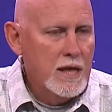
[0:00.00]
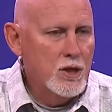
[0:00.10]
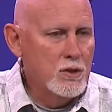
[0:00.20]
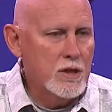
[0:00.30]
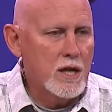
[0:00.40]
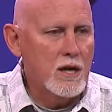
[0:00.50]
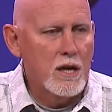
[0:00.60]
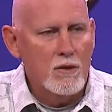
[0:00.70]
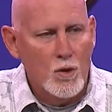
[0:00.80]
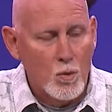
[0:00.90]
You look
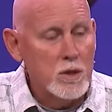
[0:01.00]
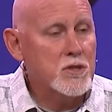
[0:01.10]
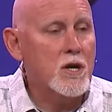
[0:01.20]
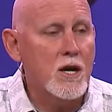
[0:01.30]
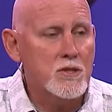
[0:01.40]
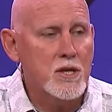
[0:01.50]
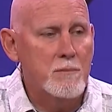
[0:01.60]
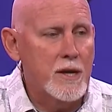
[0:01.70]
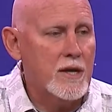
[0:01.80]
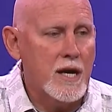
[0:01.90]
at the worst cars in
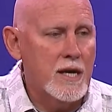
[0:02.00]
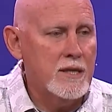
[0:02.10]
America,